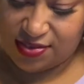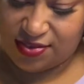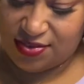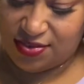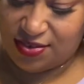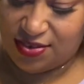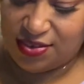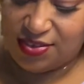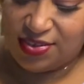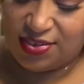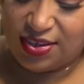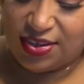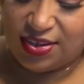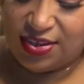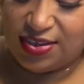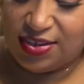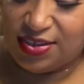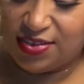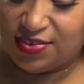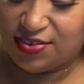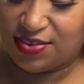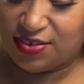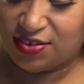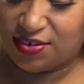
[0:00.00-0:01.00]
just a
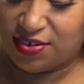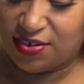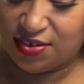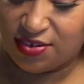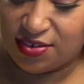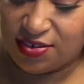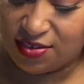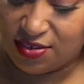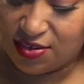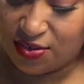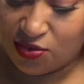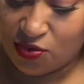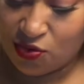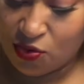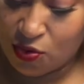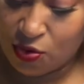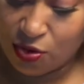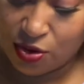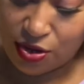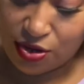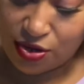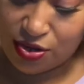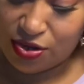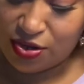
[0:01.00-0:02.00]
dessert,
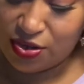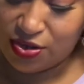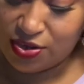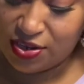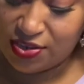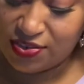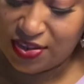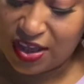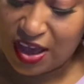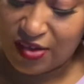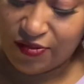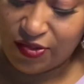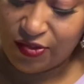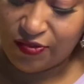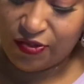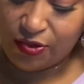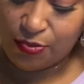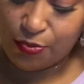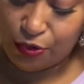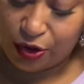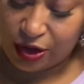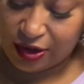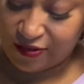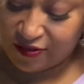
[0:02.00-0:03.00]
or you could just have it for
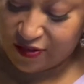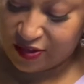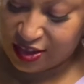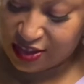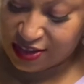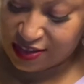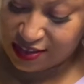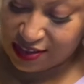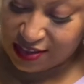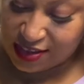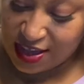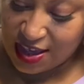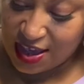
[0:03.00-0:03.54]
breakfast.